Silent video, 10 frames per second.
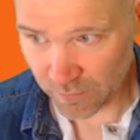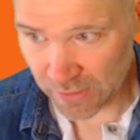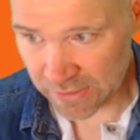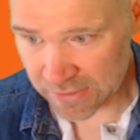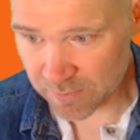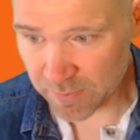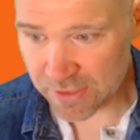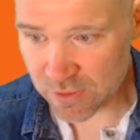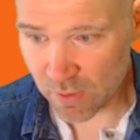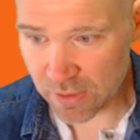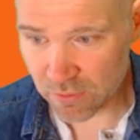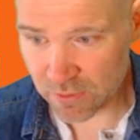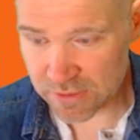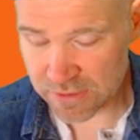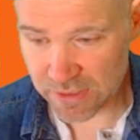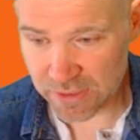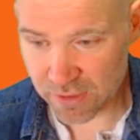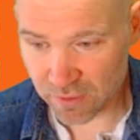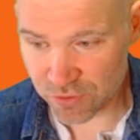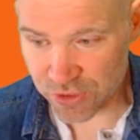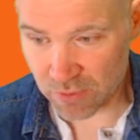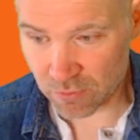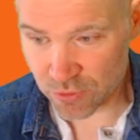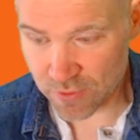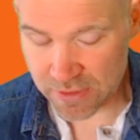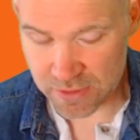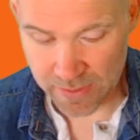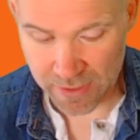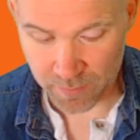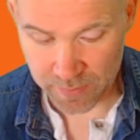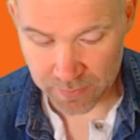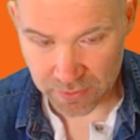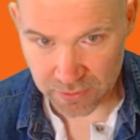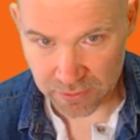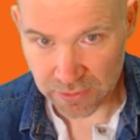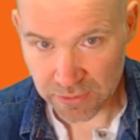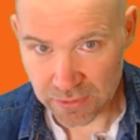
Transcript: It is a place where you can see kind of general trends about how people are